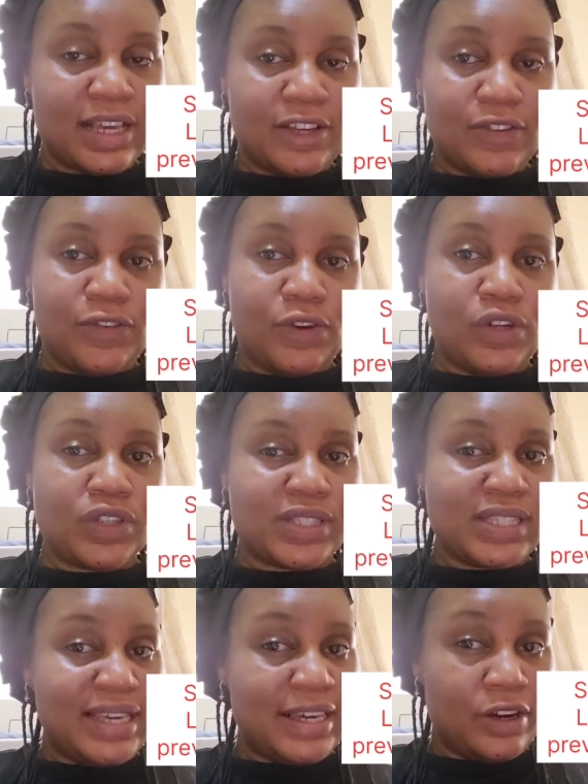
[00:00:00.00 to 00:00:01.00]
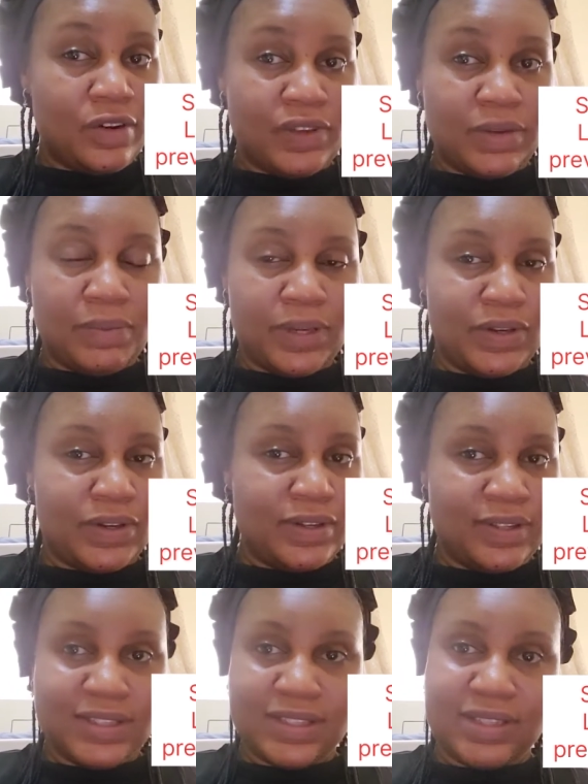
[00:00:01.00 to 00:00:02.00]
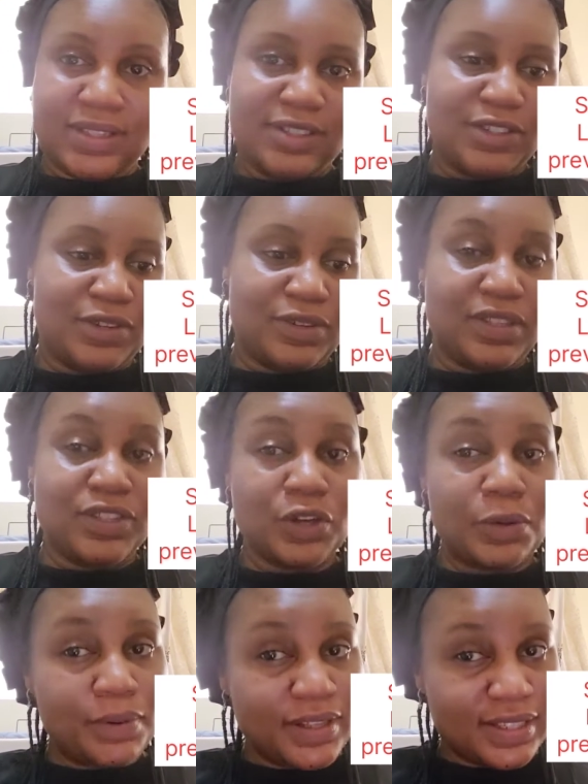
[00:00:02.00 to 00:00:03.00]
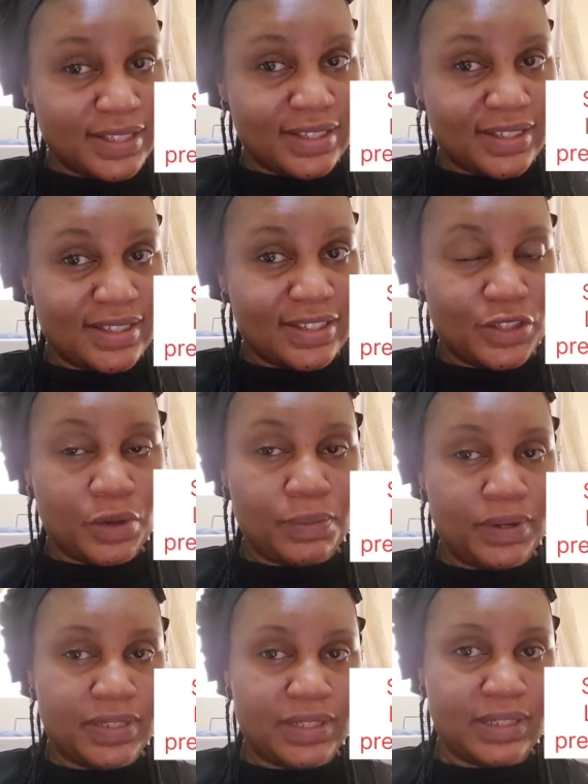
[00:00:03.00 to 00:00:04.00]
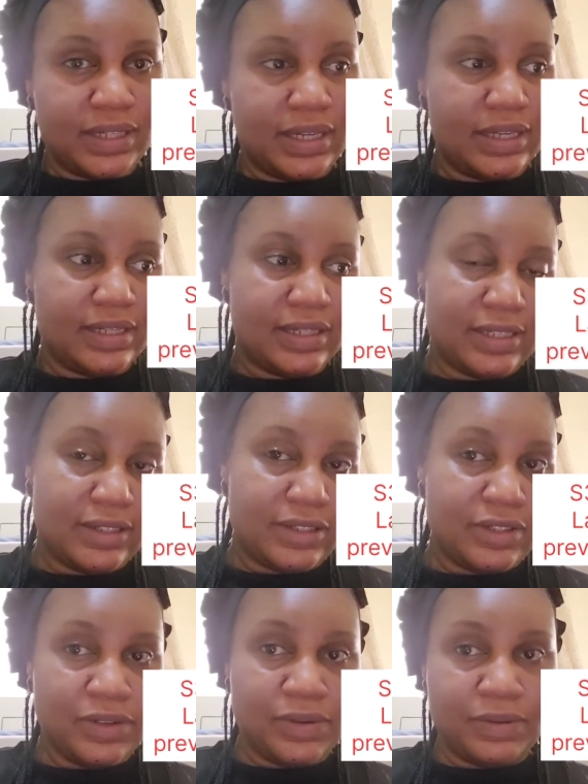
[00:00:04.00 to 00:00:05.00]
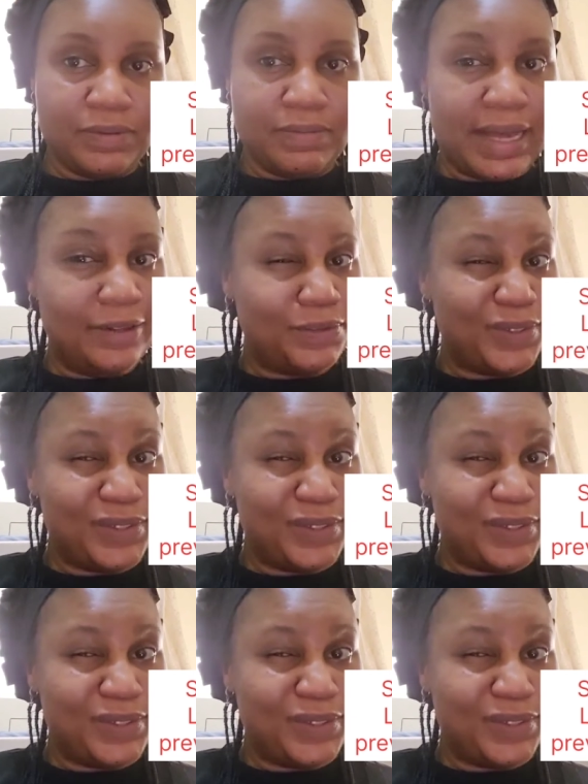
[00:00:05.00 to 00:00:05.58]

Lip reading: for us to take care of it, because it's your body, and your man will